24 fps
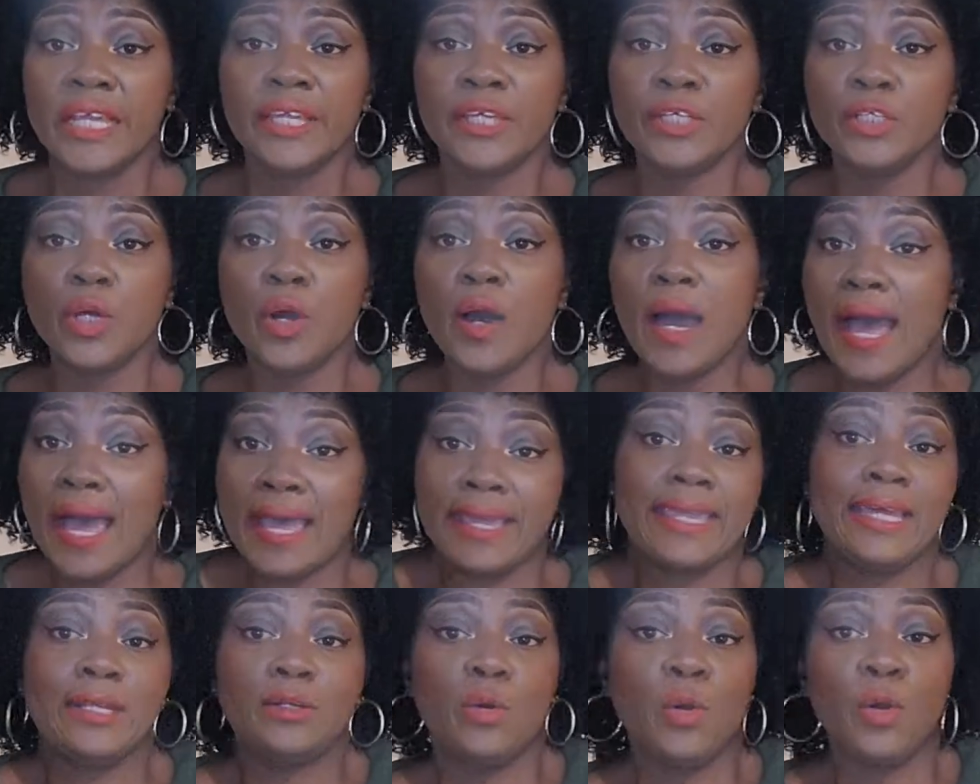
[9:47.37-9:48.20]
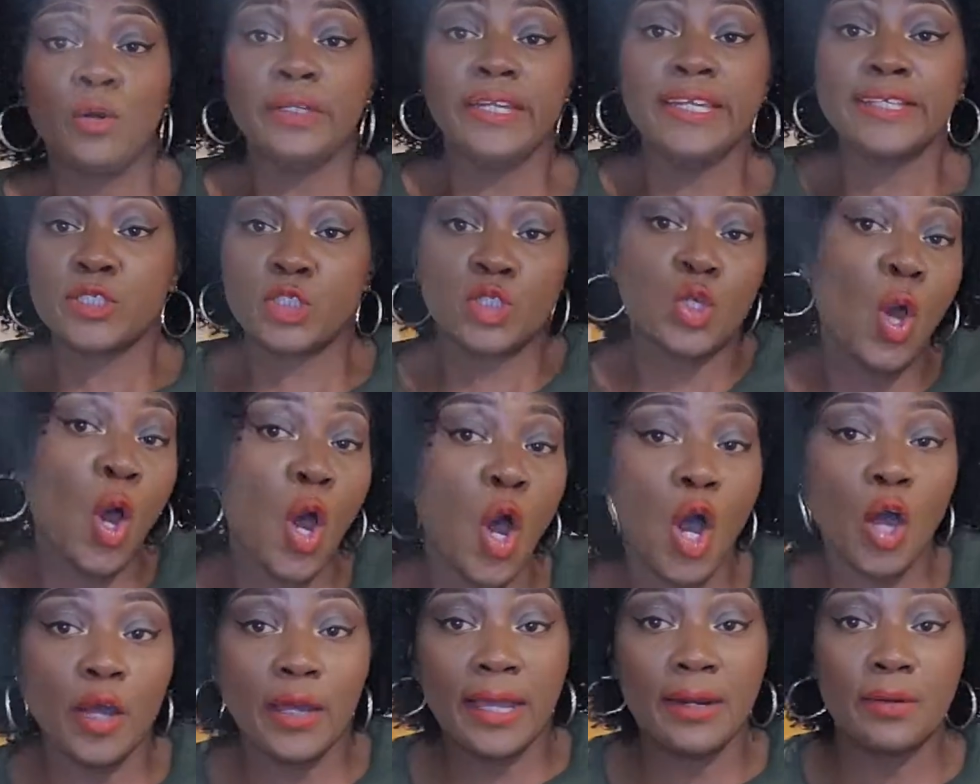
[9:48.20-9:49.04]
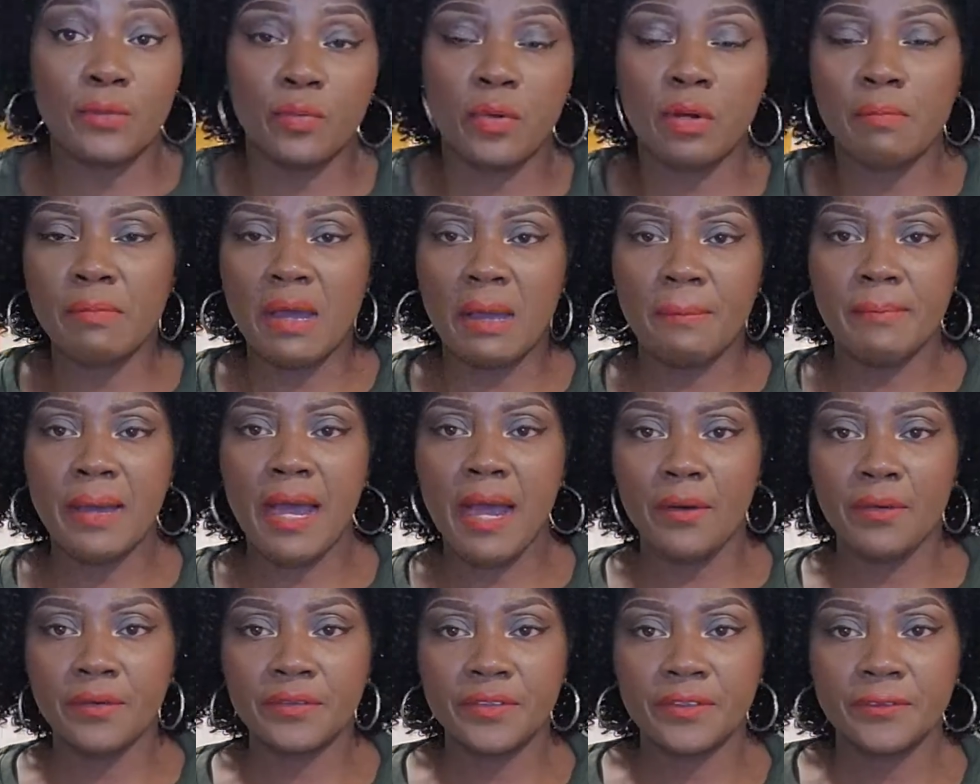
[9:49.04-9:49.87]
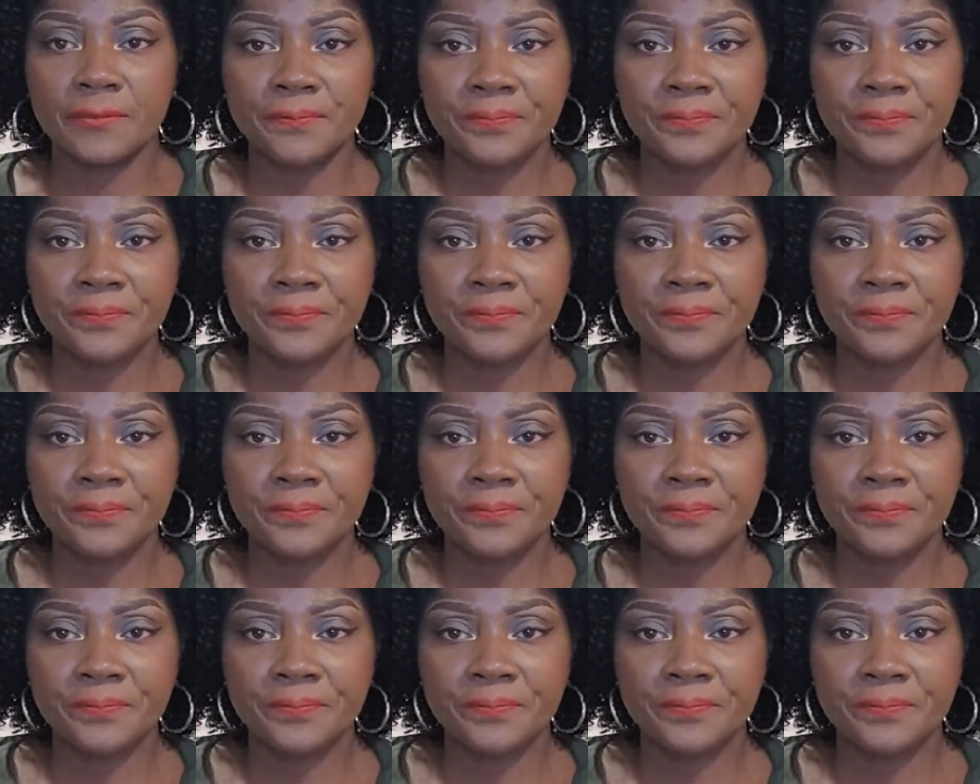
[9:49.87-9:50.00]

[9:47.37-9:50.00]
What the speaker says: I can only talk and run my mouth.